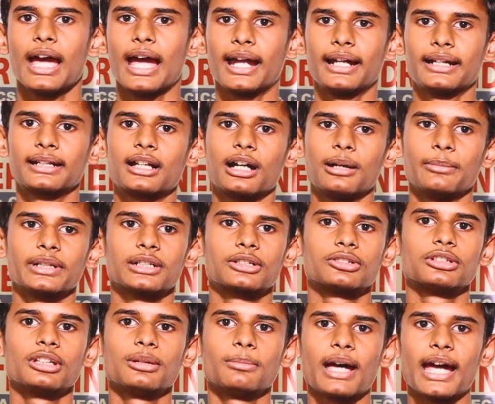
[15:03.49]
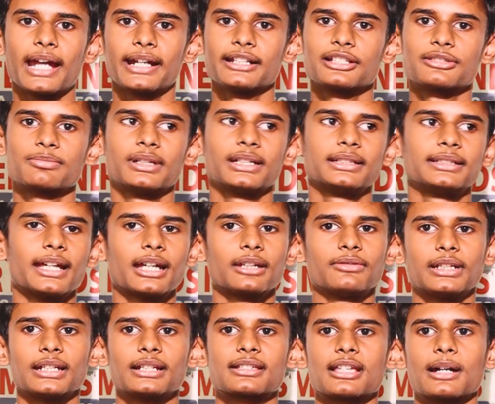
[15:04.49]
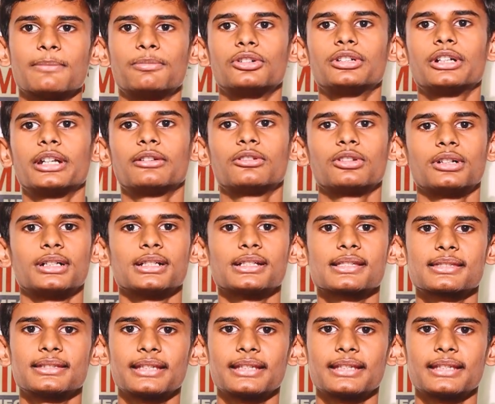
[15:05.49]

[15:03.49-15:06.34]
And coming to the management, they are very supportive to us.